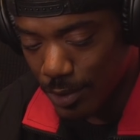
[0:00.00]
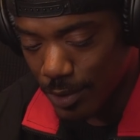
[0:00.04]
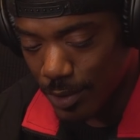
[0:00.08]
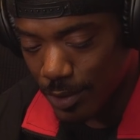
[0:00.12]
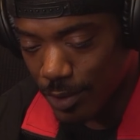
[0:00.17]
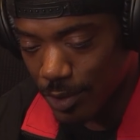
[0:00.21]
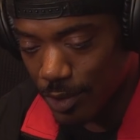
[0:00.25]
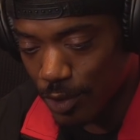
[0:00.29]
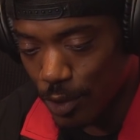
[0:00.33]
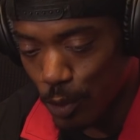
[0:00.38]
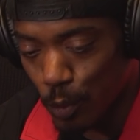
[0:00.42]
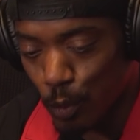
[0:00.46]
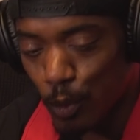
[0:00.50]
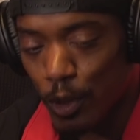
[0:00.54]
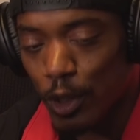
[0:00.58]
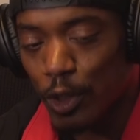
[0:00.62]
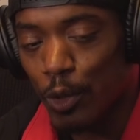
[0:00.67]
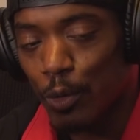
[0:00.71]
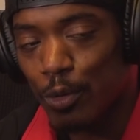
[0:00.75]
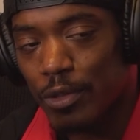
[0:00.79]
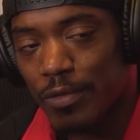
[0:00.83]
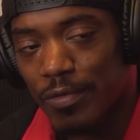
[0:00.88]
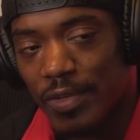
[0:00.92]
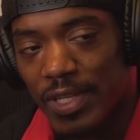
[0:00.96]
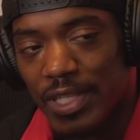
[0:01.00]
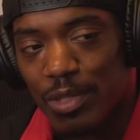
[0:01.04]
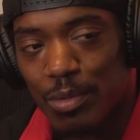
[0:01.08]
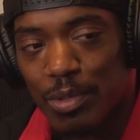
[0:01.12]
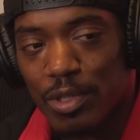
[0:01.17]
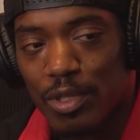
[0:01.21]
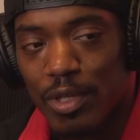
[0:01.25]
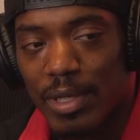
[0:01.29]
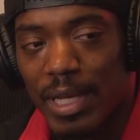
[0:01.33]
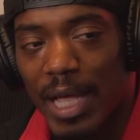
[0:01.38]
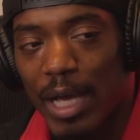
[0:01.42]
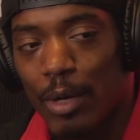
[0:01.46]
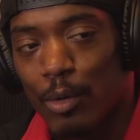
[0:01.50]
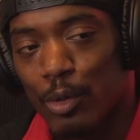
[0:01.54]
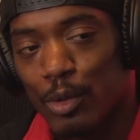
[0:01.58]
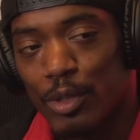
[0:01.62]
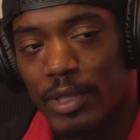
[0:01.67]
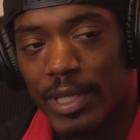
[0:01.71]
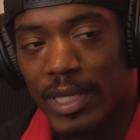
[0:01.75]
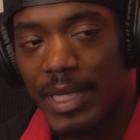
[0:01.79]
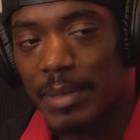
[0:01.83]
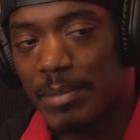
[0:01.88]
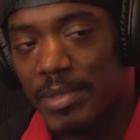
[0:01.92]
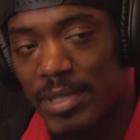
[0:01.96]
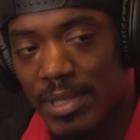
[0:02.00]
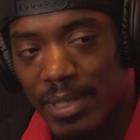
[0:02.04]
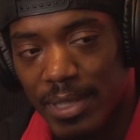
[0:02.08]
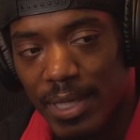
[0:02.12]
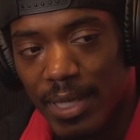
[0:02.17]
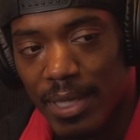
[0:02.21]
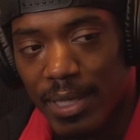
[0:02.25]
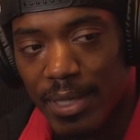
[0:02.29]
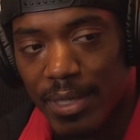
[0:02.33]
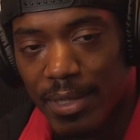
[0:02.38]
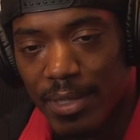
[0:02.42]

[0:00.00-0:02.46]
So all of those things was on like hood tapes and that.